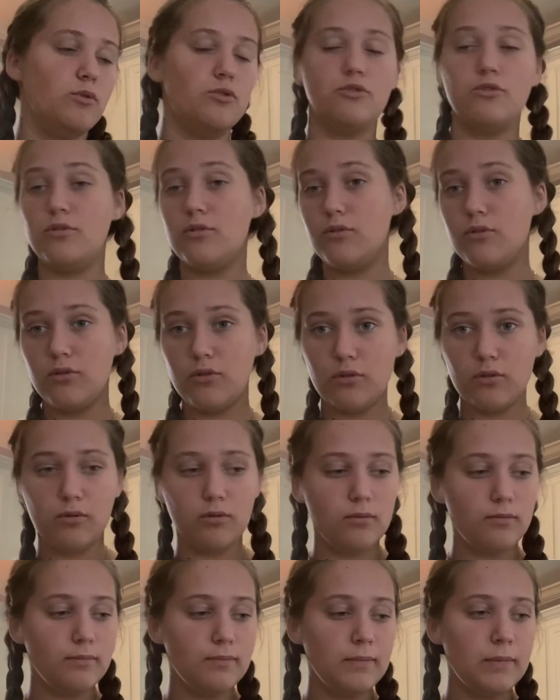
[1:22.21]
Truth
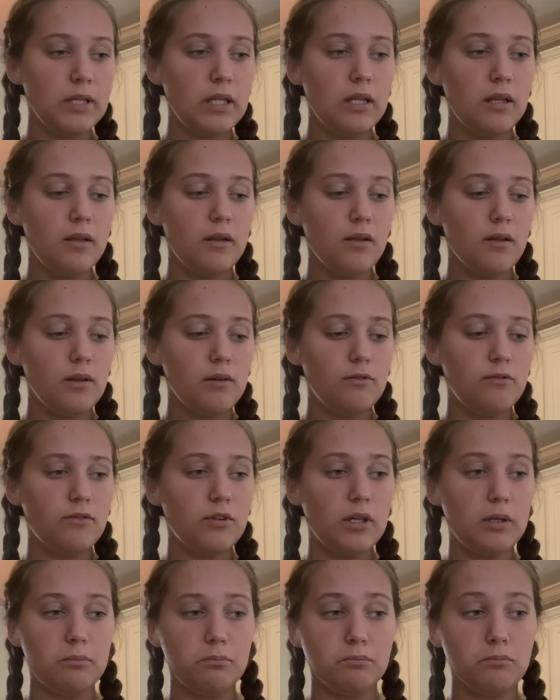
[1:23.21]

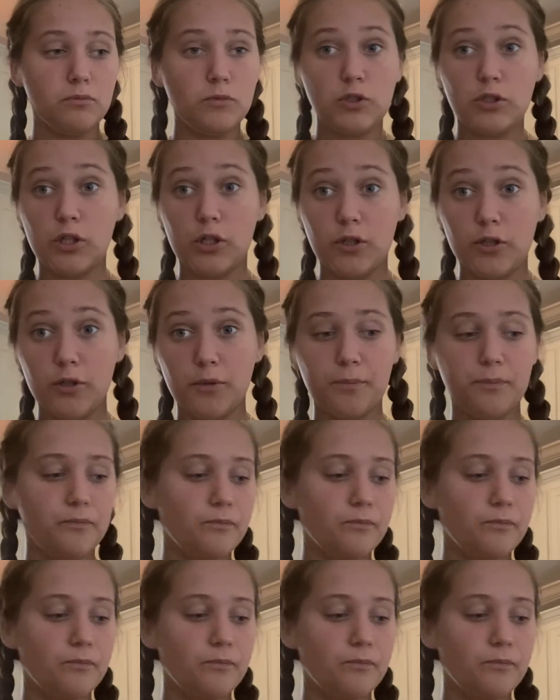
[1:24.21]
from Kroger.